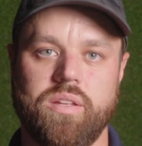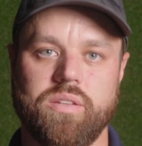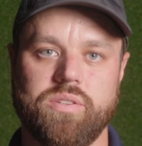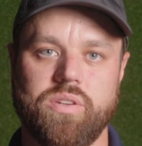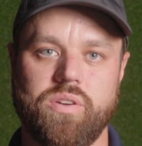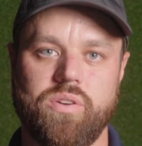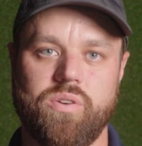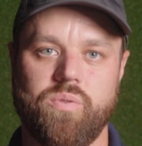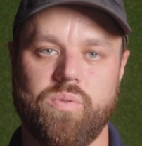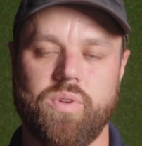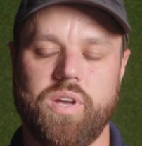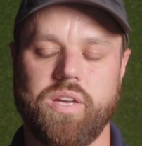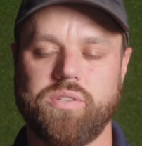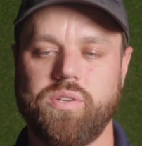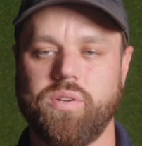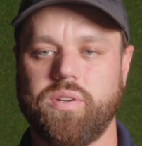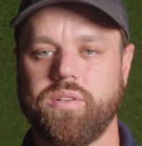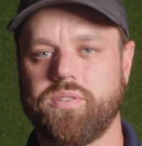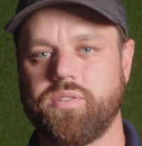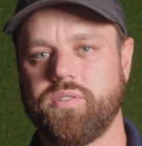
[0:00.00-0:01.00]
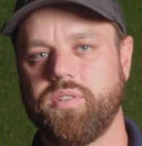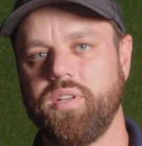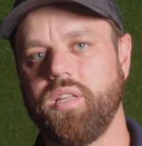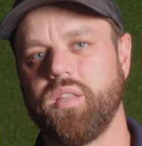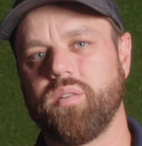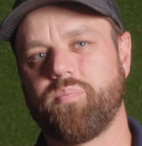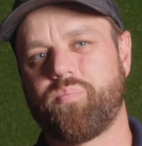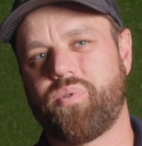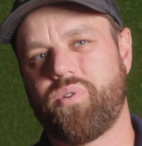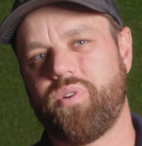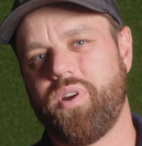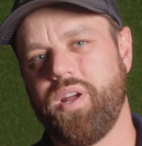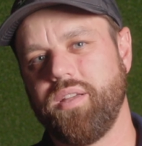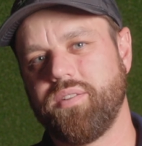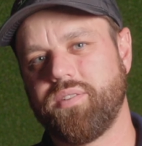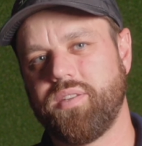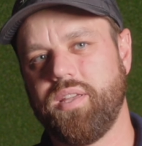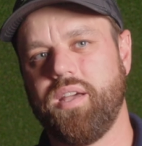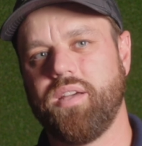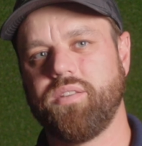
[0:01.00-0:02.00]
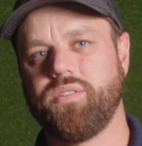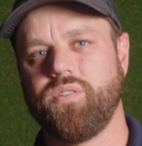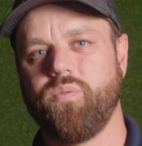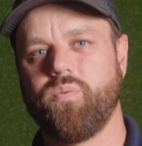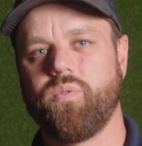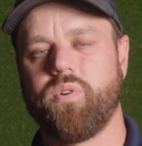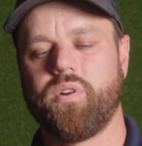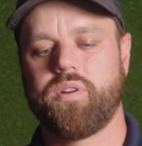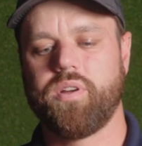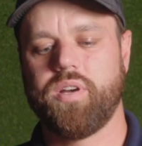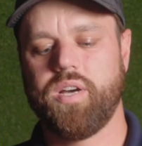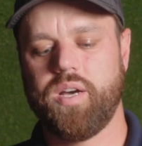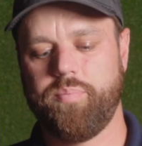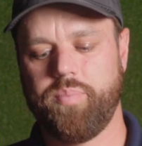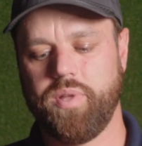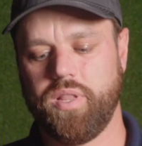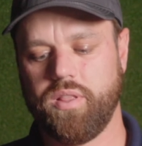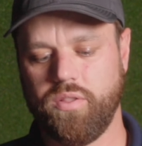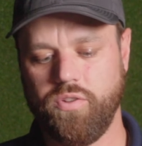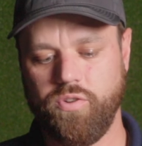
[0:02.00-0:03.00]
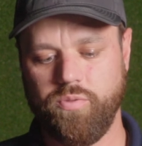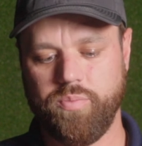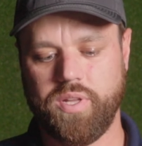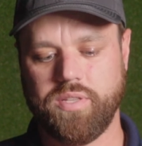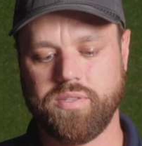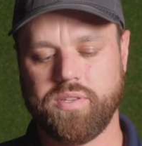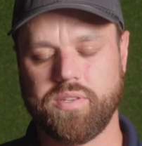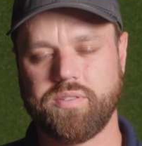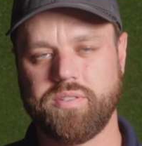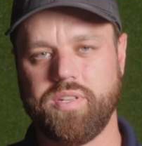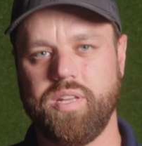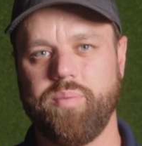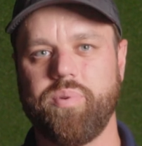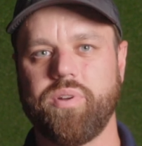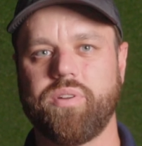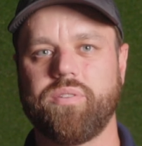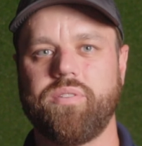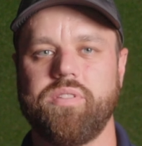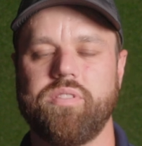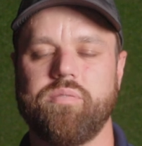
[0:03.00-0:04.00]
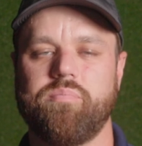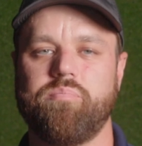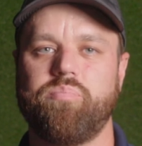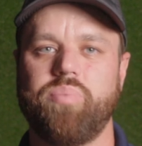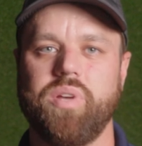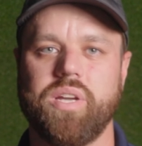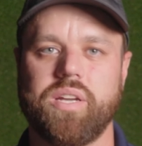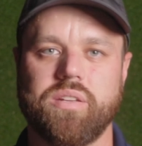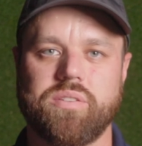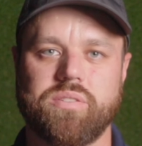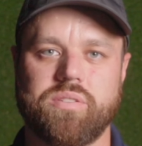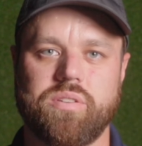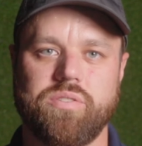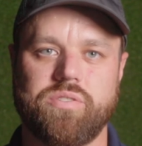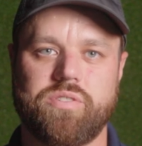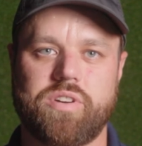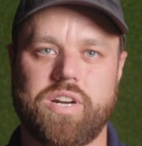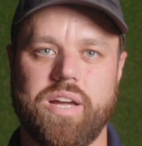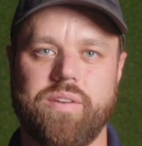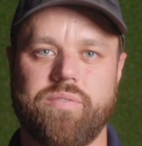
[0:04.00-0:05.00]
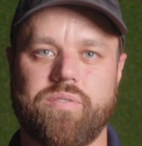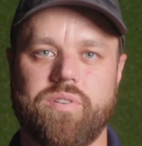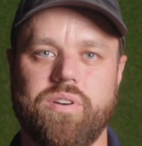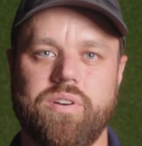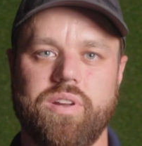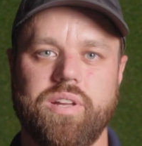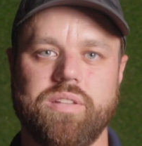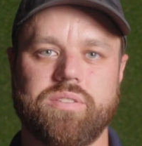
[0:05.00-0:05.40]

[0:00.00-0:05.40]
So as you can see, the price as you work up in lumens is typically the biggest driver.